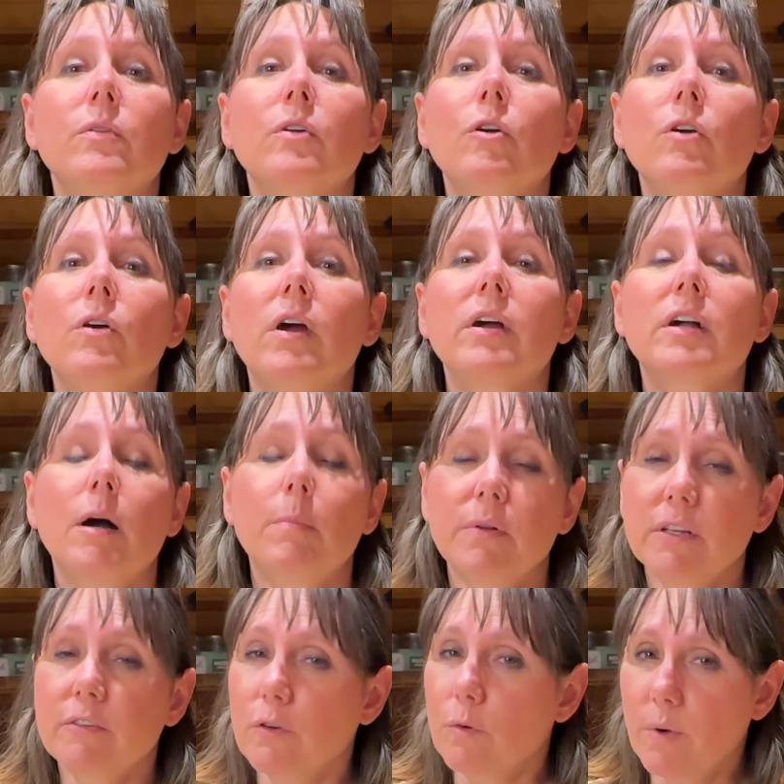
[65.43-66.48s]
there are a
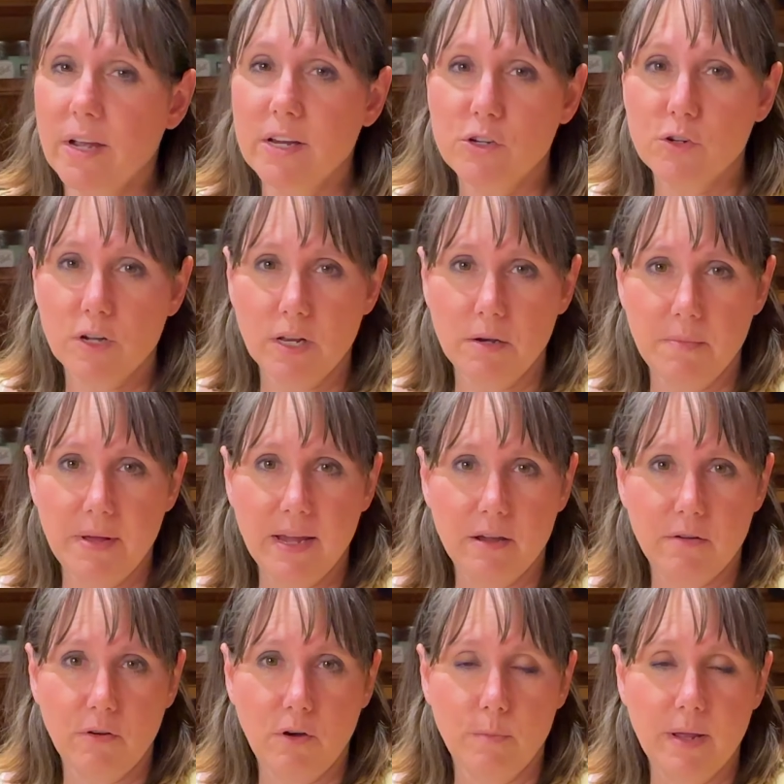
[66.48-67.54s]
couple different ways you can
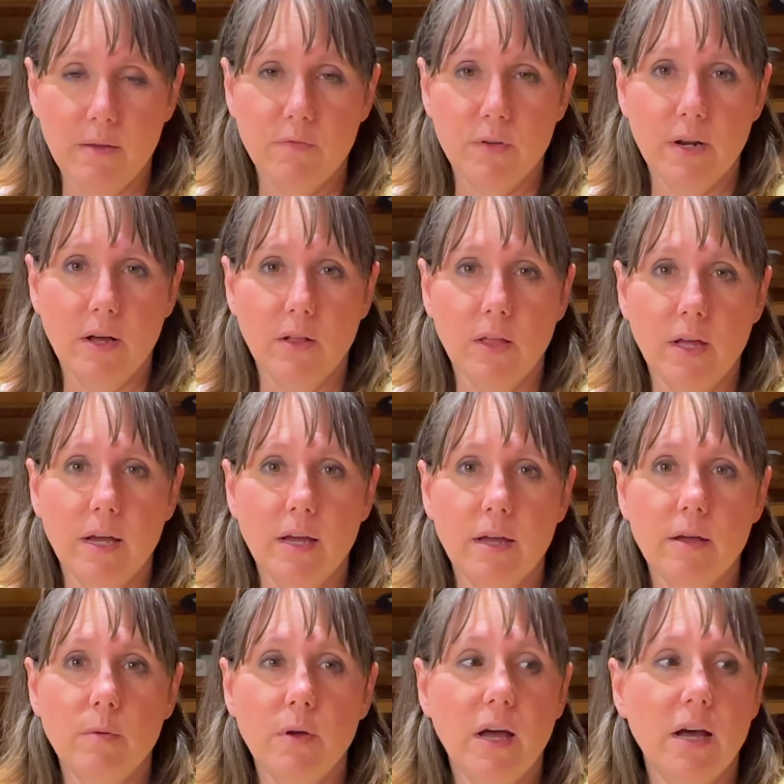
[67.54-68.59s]
make homemade
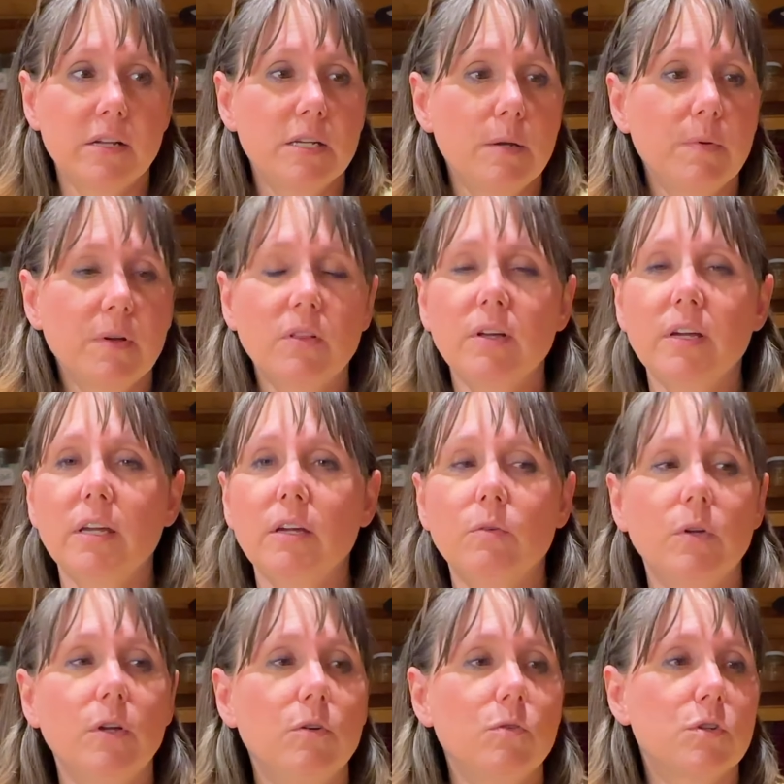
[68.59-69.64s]
vanilla. Typically you
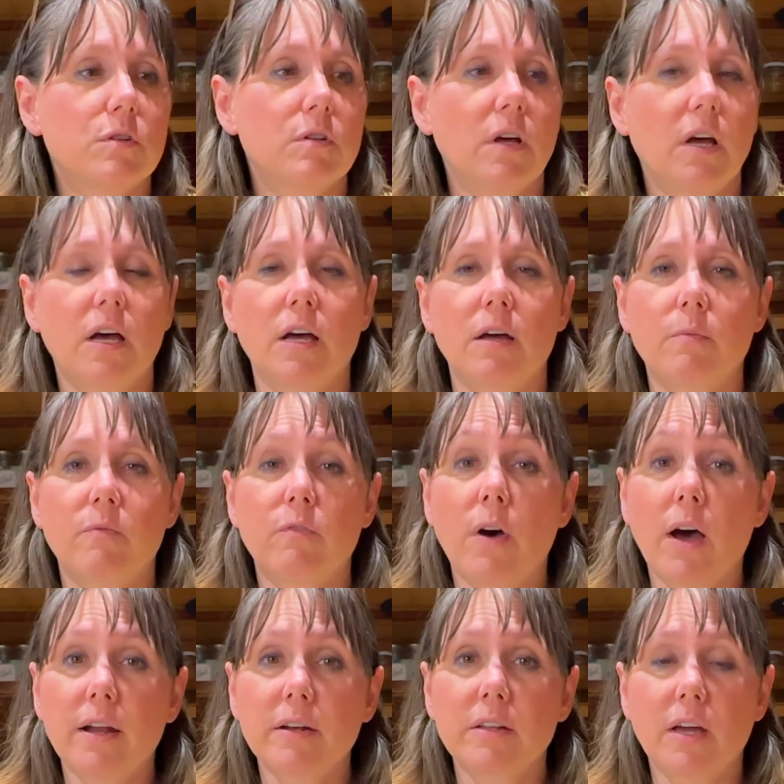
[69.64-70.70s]
use
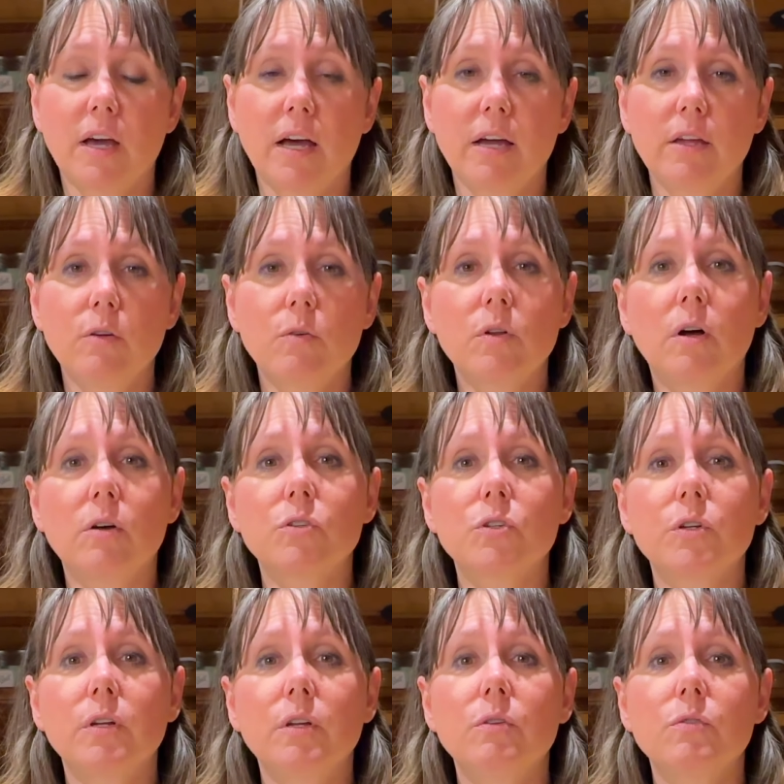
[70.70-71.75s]
vodka. You can
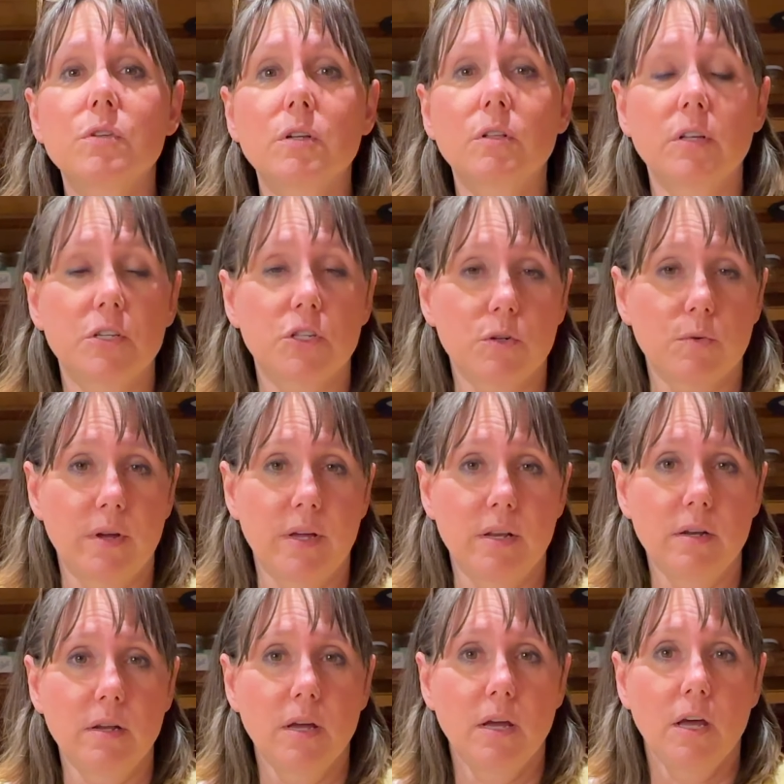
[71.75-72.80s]
also use
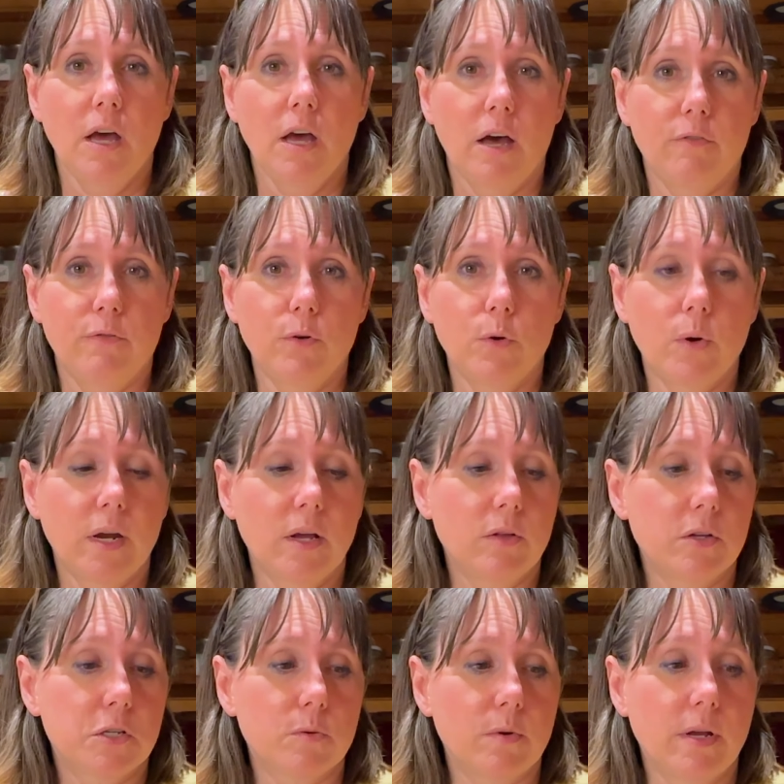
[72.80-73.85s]
glycerin, food grade
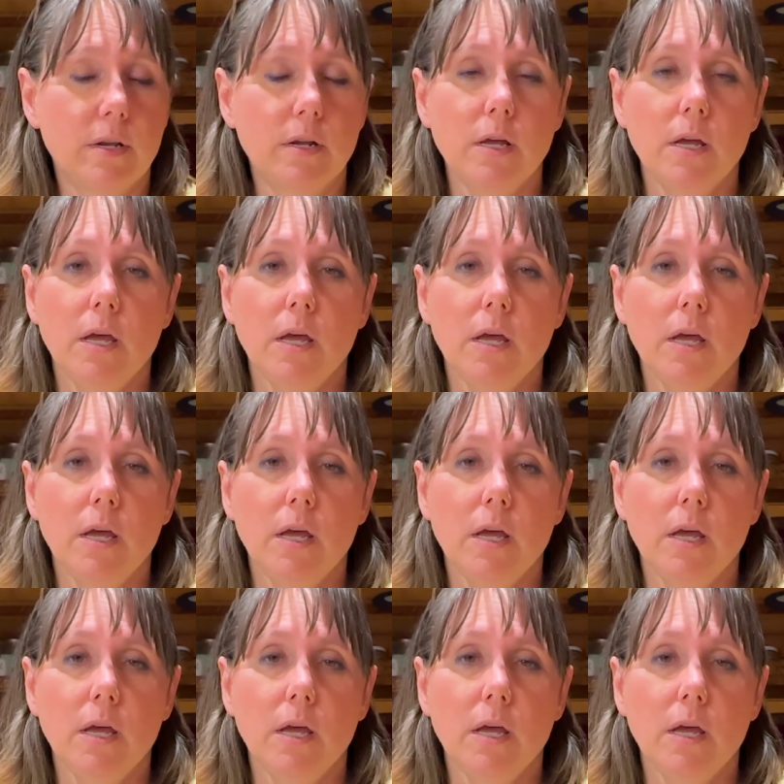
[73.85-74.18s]
glycerin.